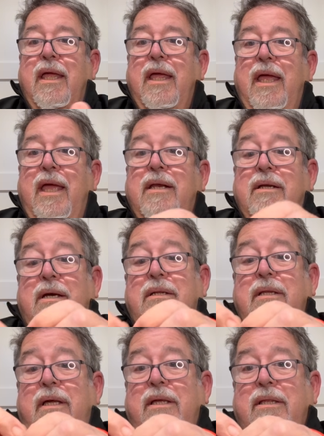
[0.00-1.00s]
and
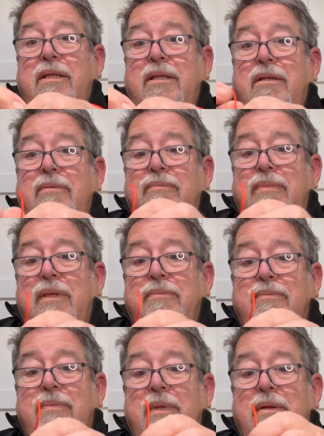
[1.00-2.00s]
unlike,
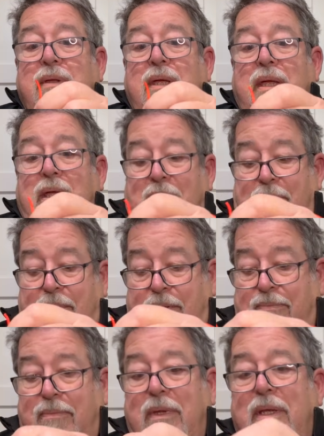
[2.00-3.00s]
well,
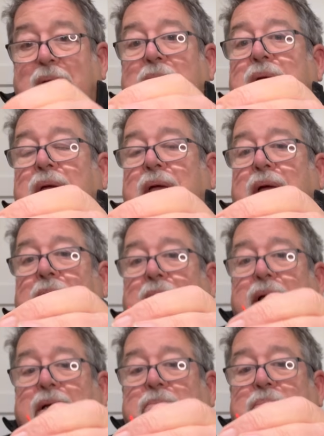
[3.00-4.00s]

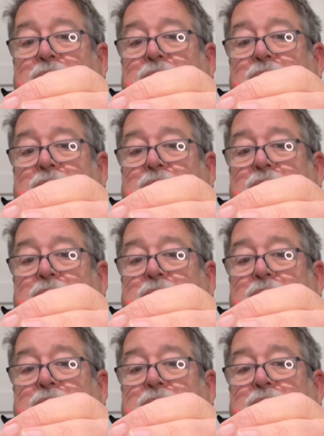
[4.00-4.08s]
I can